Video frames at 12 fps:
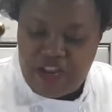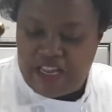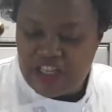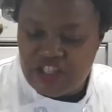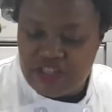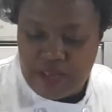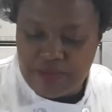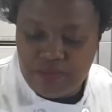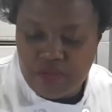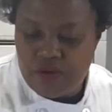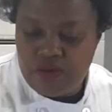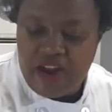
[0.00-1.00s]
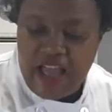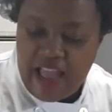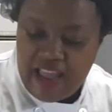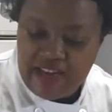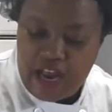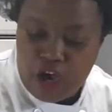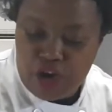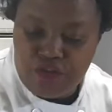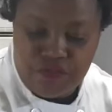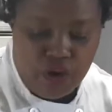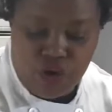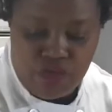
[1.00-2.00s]
garnish them right out of
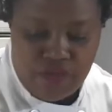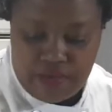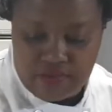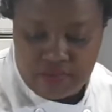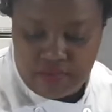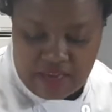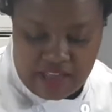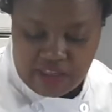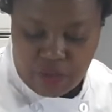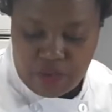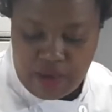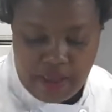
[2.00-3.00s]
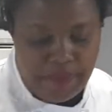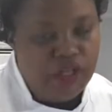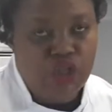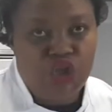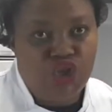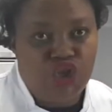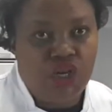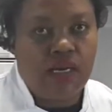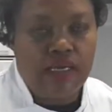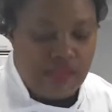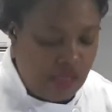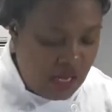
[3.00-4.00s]
the oven, nothing will happen to your
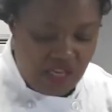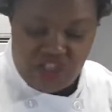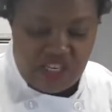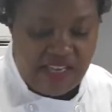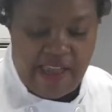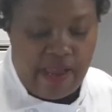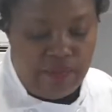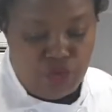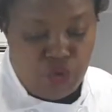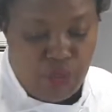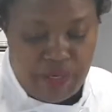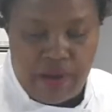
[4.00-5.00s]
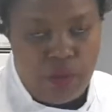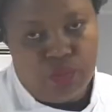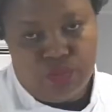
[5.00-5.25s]
chocolate, just like I'm doing now.